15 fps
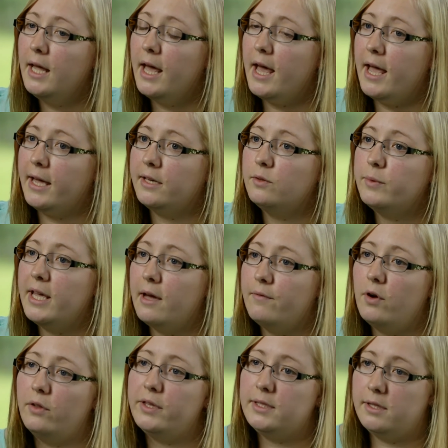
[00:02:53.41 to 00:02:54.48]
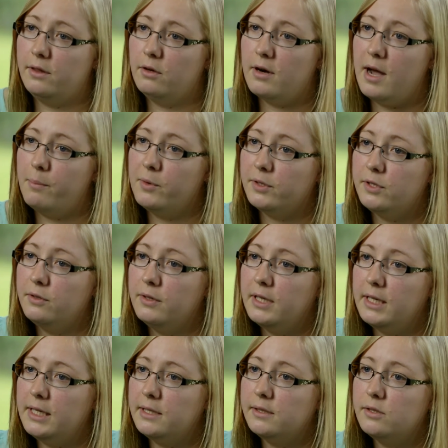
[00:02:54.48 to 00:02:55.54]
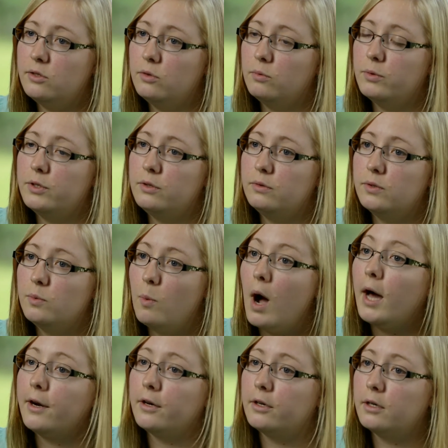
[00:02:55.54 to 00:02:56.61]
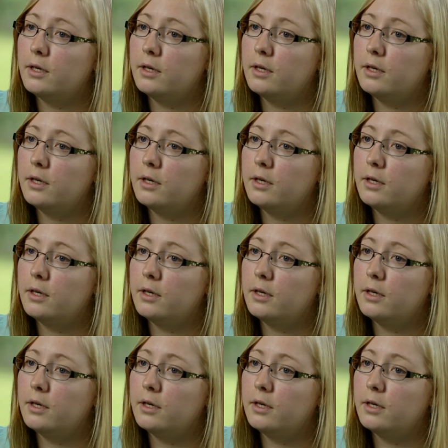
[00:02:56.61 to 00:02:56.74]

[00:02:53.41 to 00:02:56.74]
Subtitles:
and we have all these other opportunities to reduce water